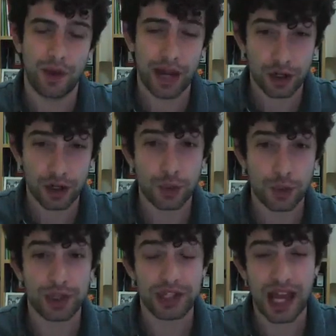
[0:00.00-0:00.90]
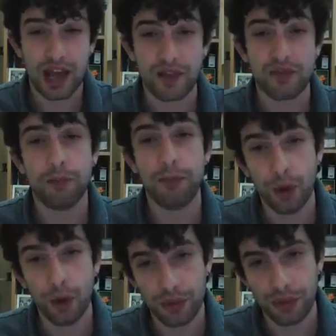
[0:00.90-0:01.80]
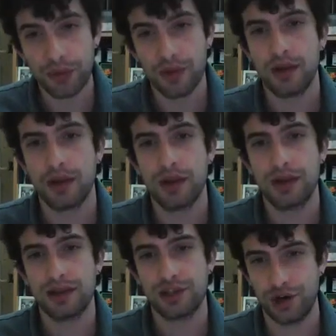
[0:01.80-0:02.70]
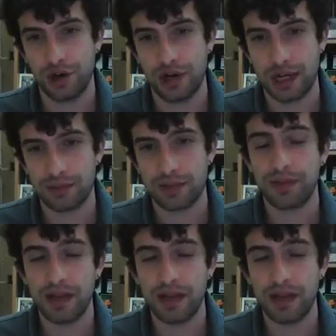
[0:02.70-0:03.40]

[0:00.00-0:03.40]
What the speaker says: records which have both surnames.